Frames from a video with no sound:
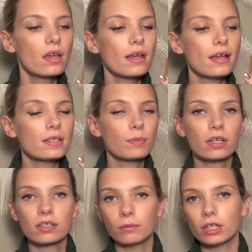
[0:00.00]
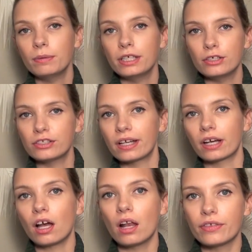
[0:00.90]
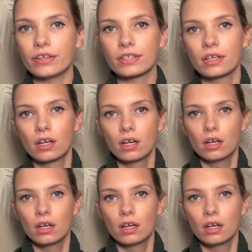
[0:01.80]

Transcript: is because I'm going to be using a colour that's